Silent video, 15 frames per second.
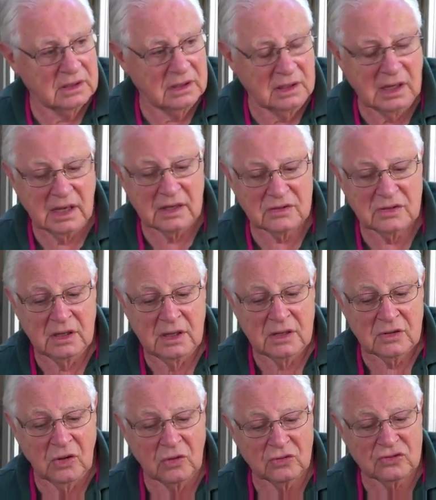Yes,
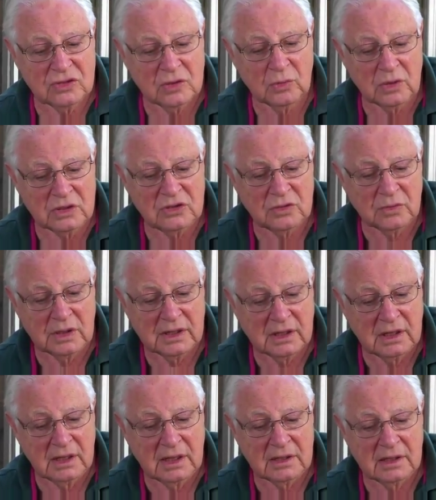those are the ones you want to
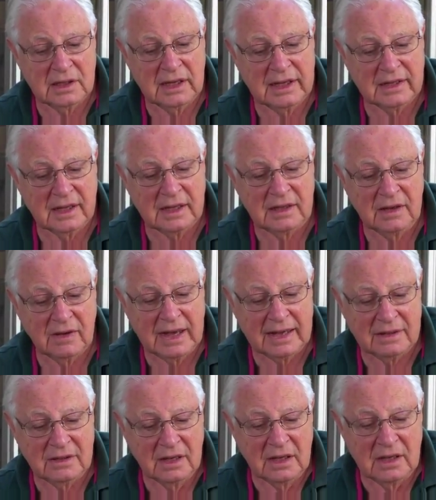get. And then you add
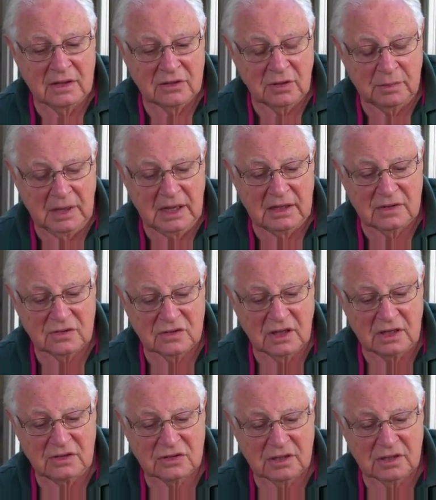tomatoes, diced